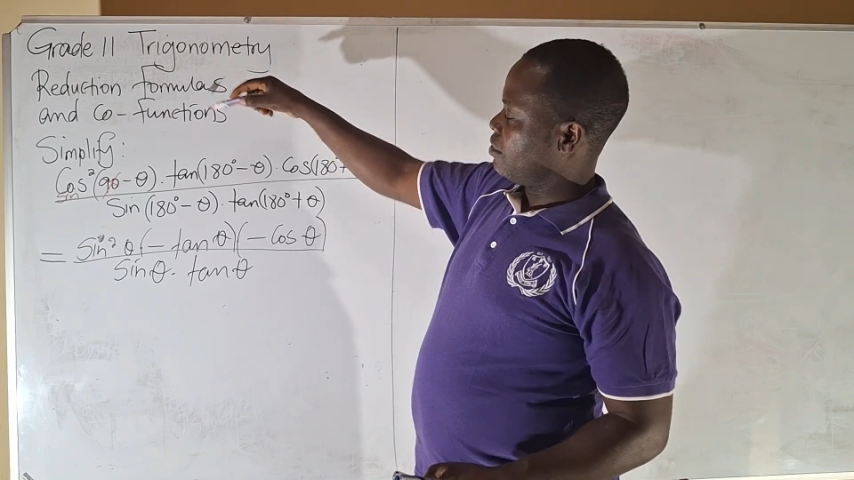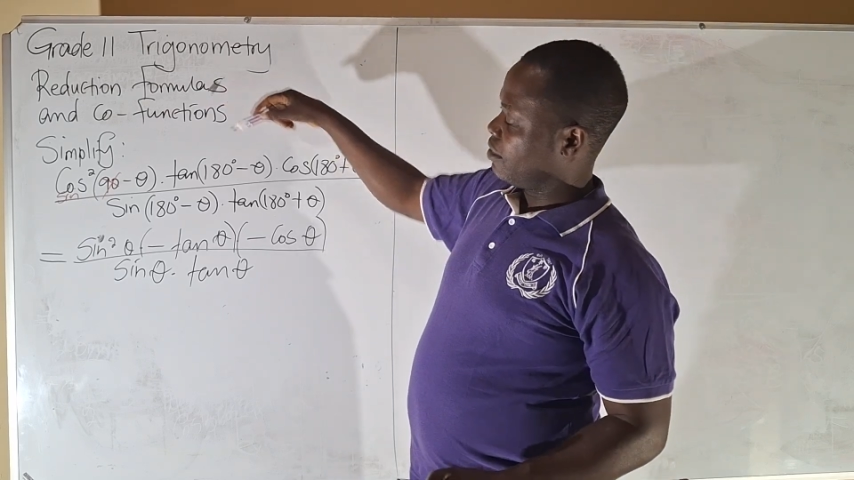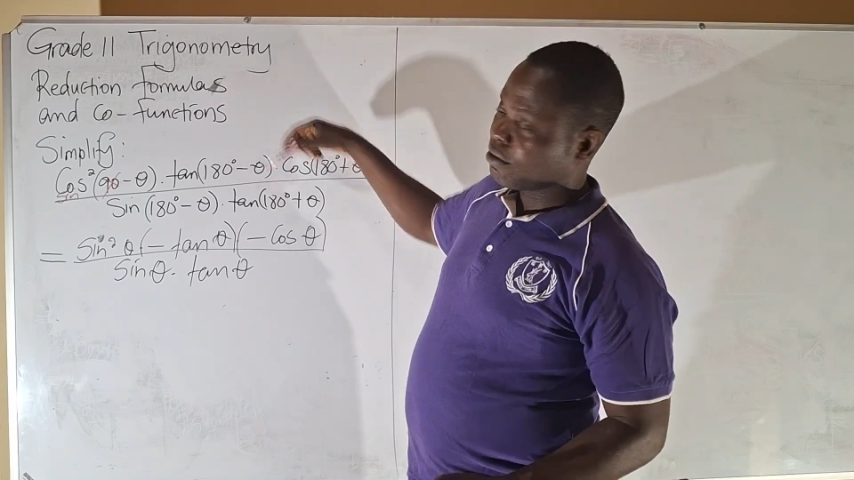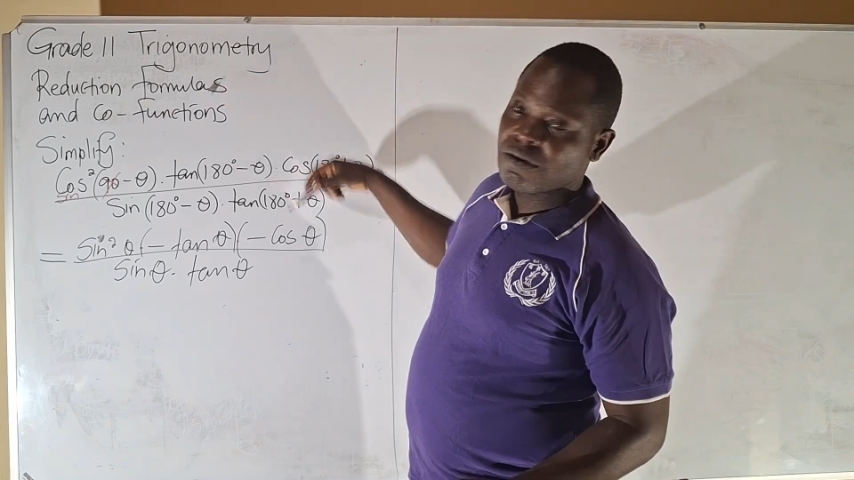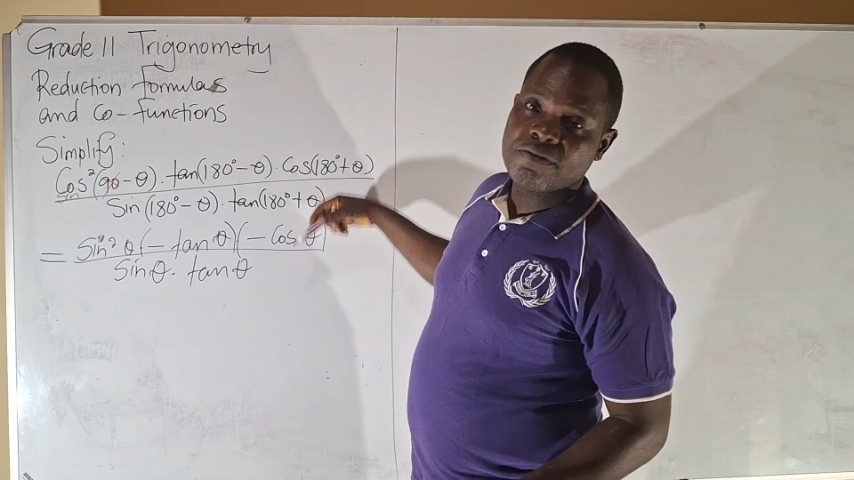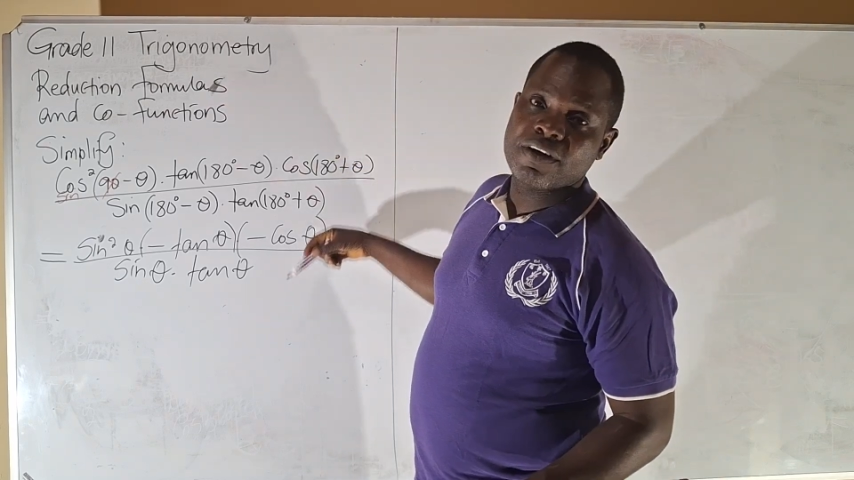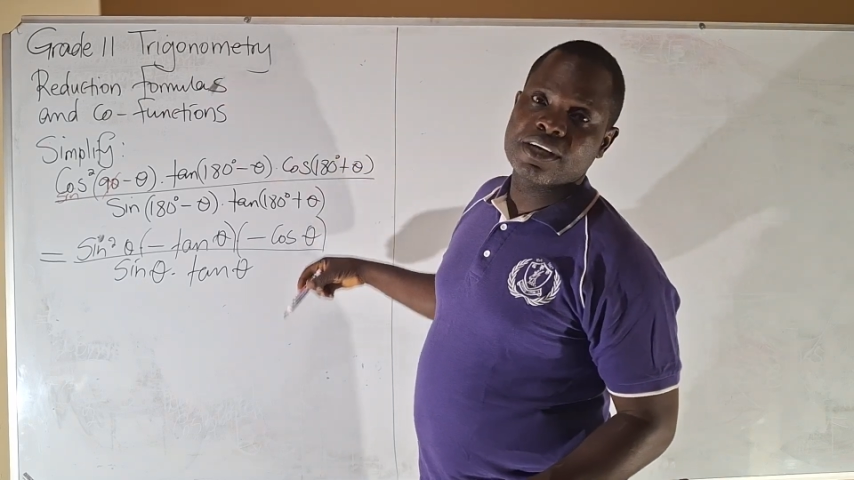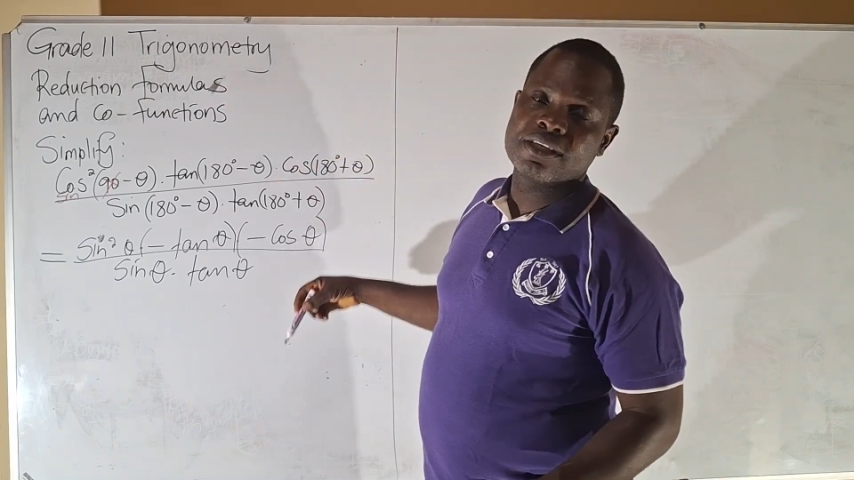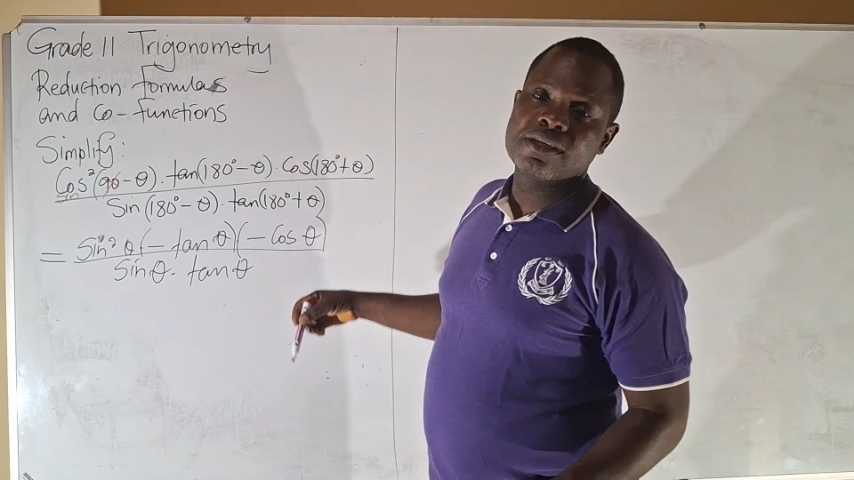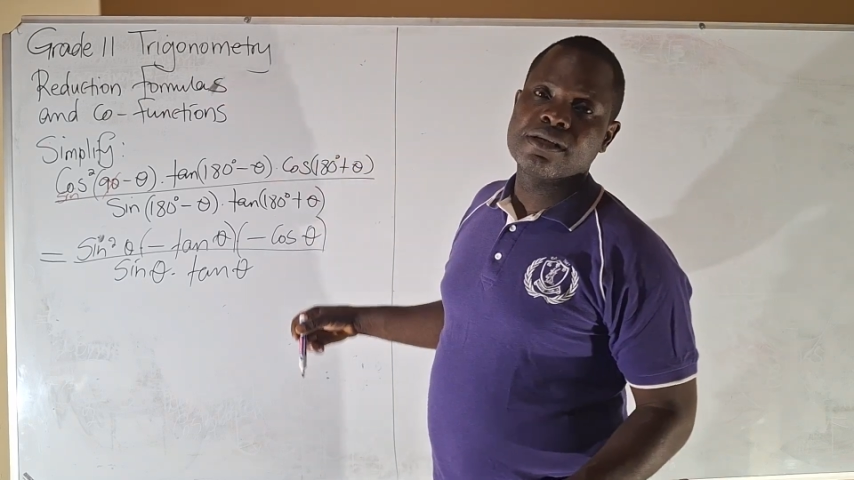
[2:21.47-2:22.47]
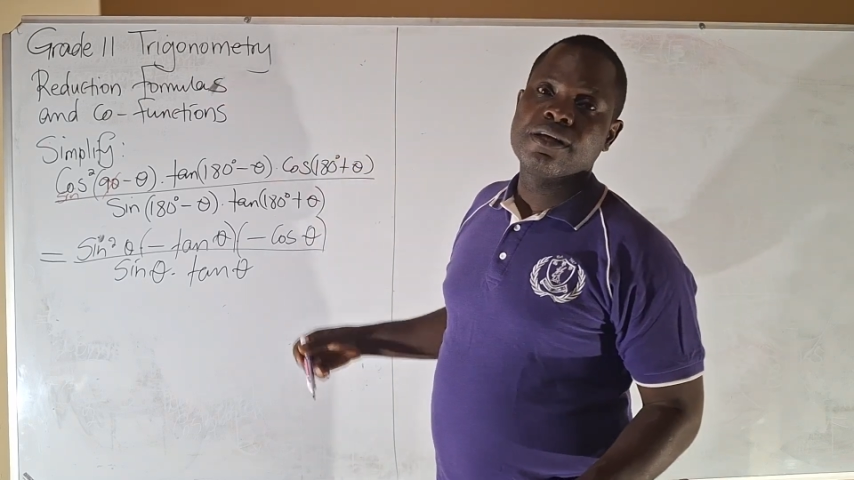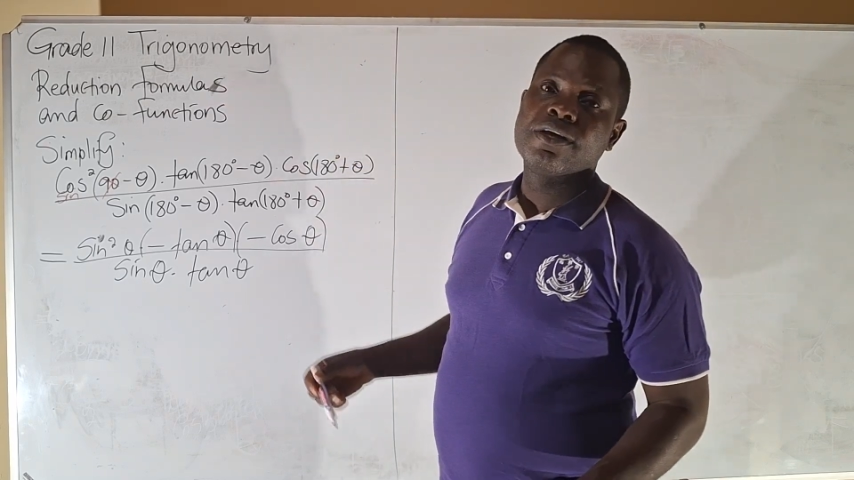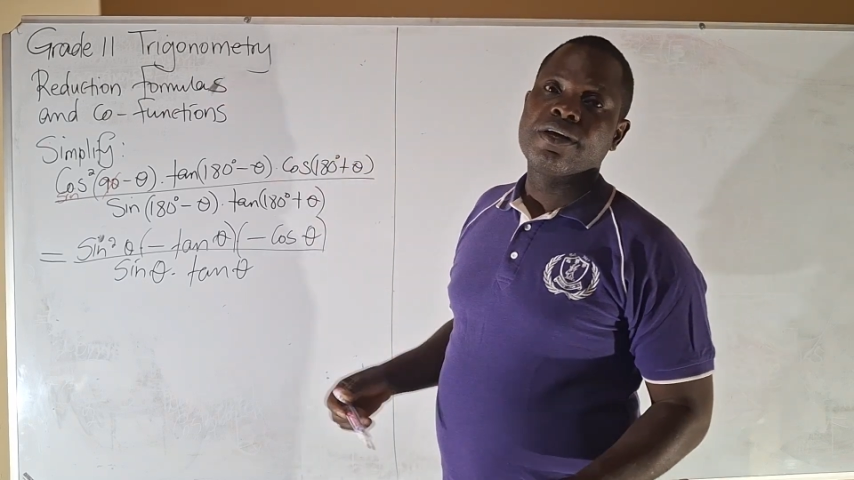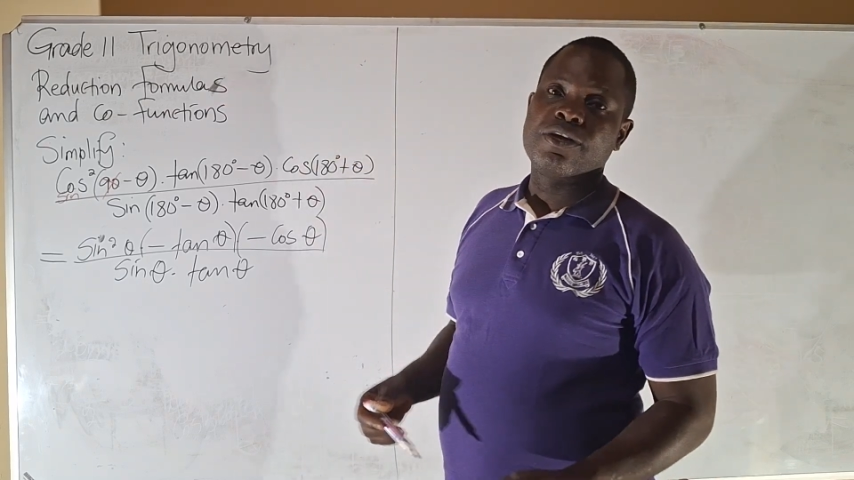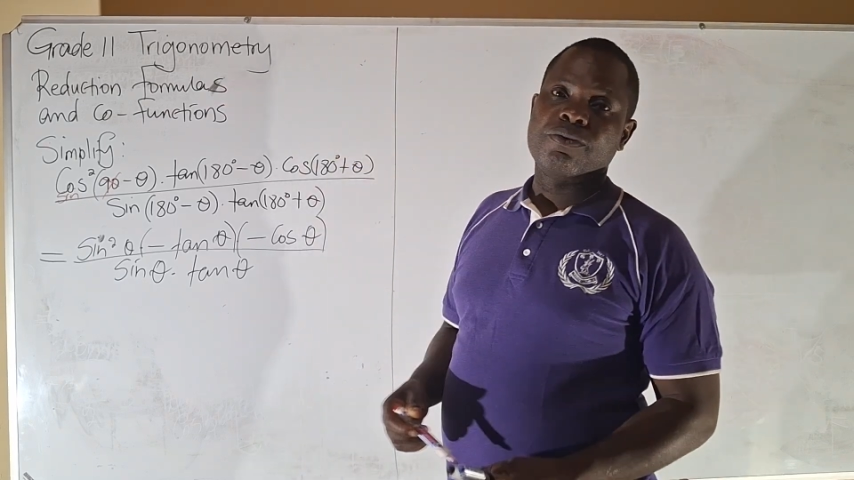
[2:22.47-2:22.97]
and co-functions,
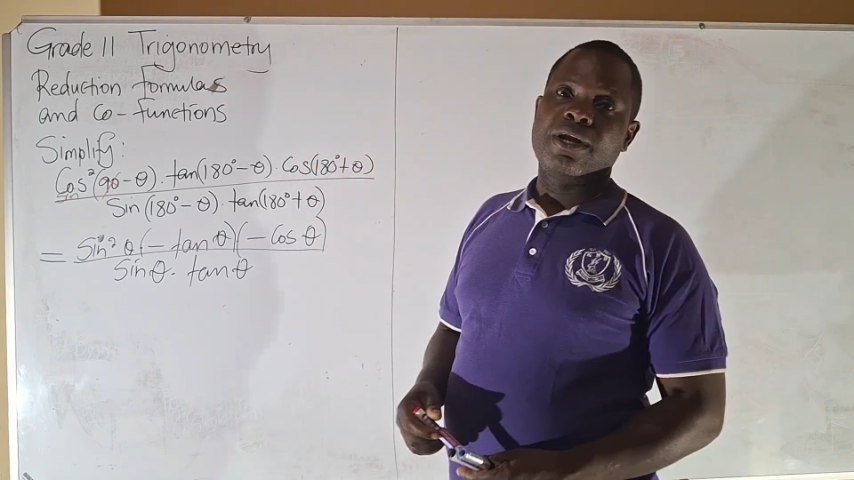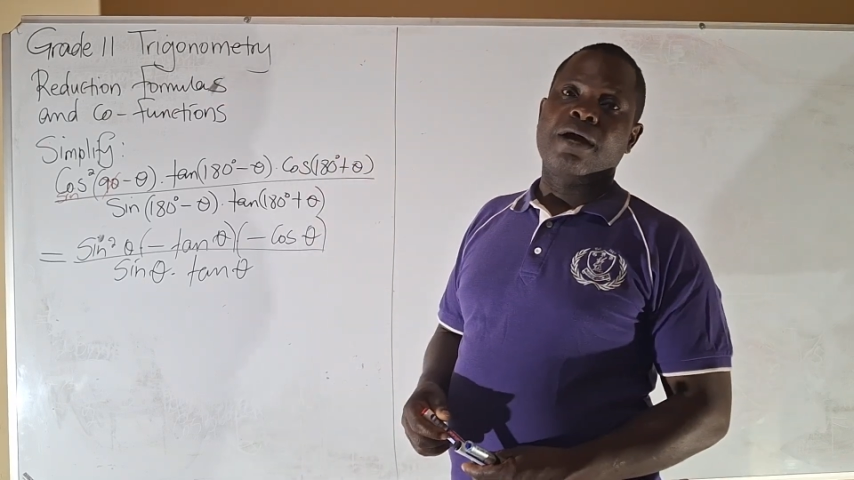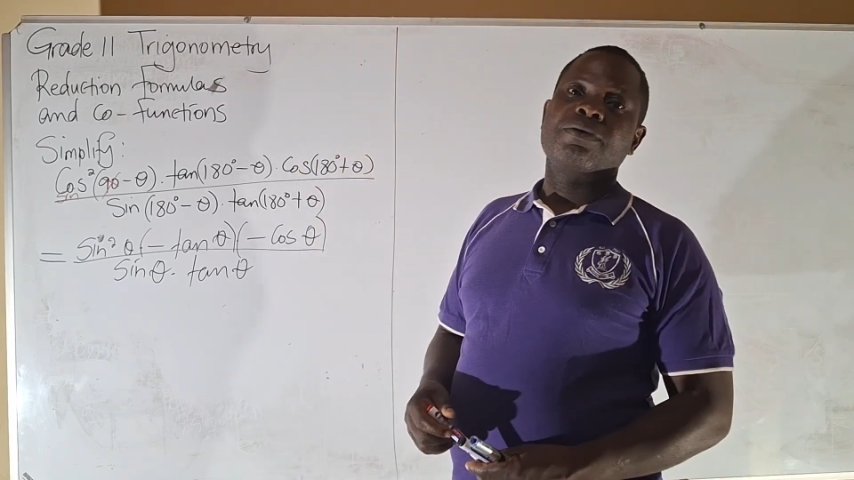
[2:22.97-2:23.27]
you now